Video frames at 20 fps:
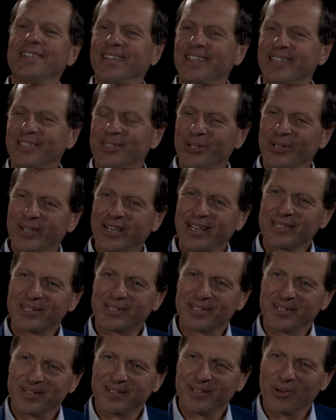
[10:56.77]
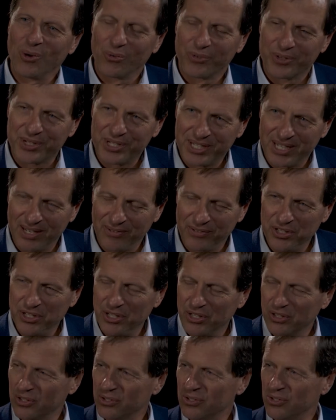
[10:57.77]
It took us over 7
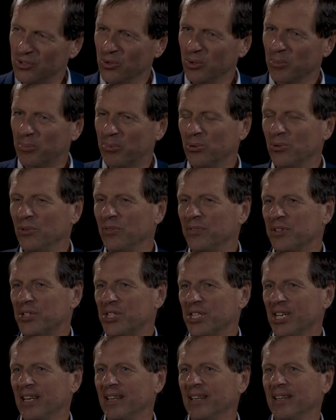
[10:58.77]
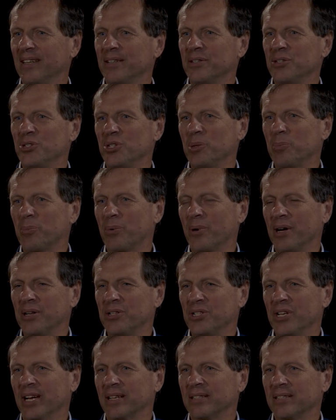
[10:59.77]
years to improve the Shell LNG
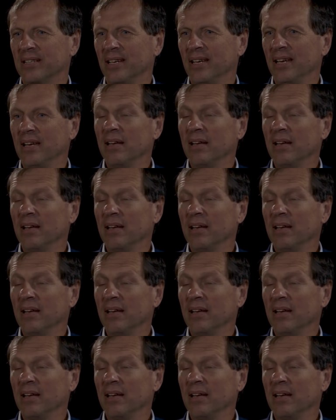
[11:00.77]
project.